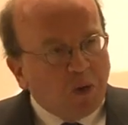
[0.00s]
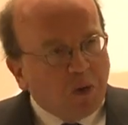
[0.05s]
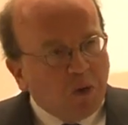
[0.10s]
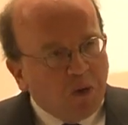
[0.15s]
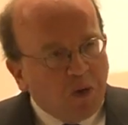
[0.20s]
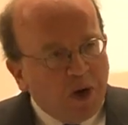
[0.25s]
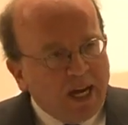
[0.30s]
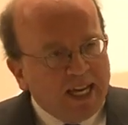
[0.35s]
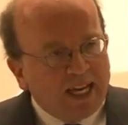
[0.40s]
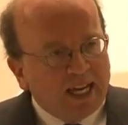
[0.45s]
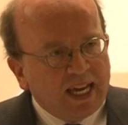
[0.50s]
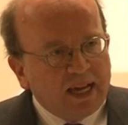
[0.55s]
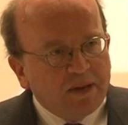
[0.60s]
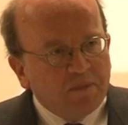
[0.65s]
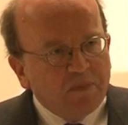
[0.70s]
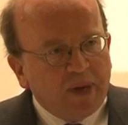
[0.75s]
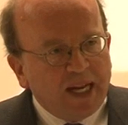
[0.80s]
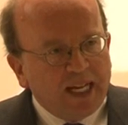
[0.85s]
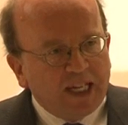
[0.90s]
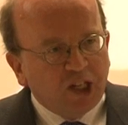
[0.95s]
We
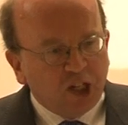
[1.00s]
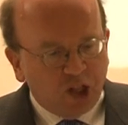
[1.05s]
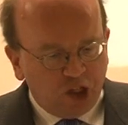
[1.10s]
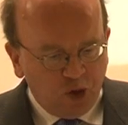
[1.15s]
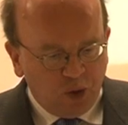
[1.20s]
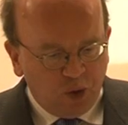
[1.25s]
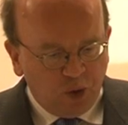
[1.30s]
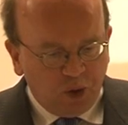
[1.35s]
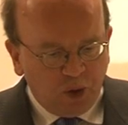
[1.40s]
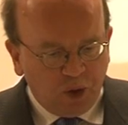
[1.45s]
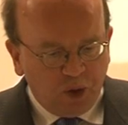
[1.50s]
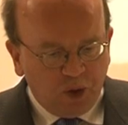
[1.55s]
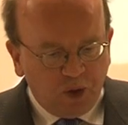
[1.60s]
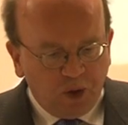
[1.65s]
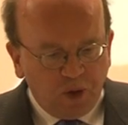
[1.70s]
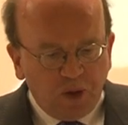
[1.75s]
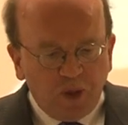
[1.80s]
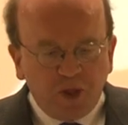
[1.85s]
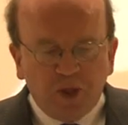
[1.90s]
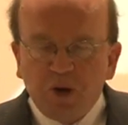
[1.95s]
can make sure
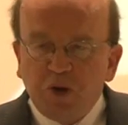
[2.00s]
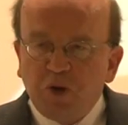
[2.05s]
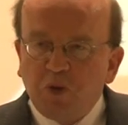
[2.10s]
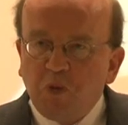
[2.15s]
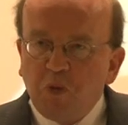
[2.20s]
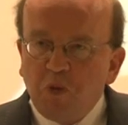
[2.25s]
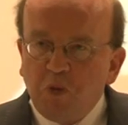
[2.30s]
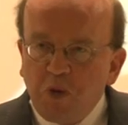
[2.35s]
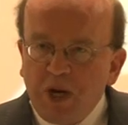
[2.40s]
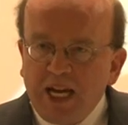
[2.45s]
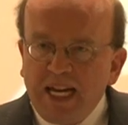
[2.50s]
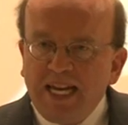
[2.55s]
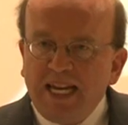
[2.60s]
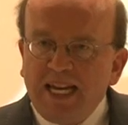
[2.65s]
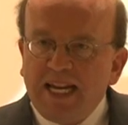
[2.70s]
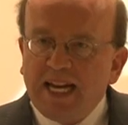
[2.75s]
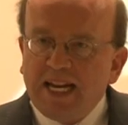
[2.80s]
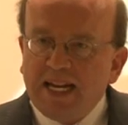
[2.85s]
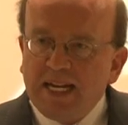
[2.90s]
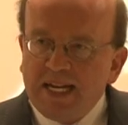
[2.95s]
that
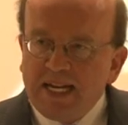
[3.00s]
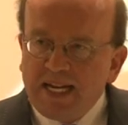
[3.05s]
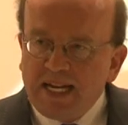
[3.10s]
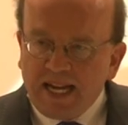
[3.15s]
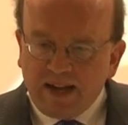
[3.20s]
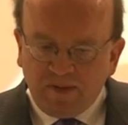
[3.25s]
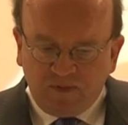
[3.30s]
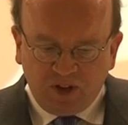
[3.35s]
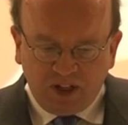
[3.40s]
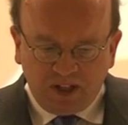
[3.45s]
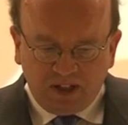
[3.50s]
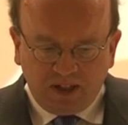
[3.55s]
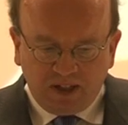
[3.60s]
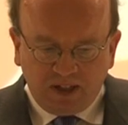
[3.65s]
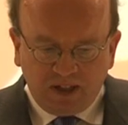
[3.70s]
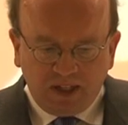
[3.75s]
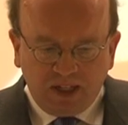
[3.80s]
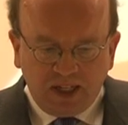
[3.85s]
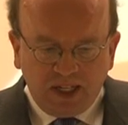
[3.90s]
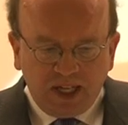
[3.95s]
we never
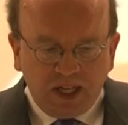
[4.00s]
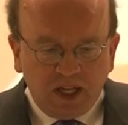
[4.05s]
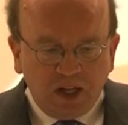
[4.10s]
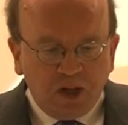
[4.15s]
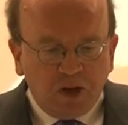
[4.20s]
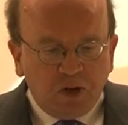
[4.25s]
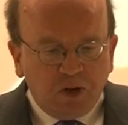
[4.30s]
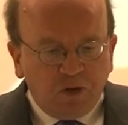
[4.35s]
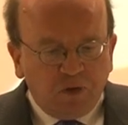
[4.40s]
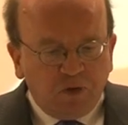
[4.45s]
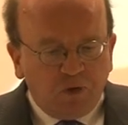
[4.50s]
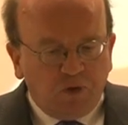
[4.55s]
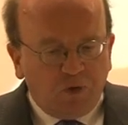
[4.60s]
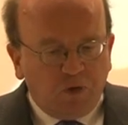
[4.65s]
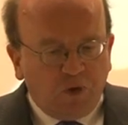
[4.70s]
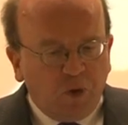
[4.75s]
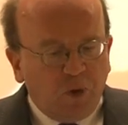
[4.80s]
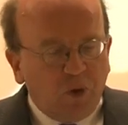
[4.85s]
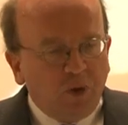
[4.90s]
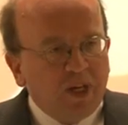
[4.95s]

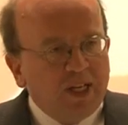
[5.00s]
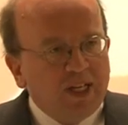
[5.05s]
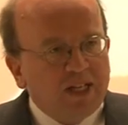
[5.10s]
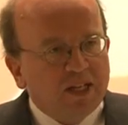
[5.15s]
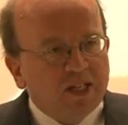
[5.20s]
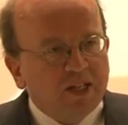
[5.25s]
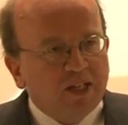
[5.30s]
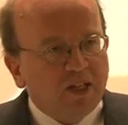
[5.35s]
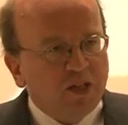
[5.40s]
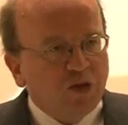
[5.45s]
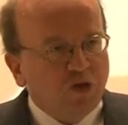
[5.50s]
fall into the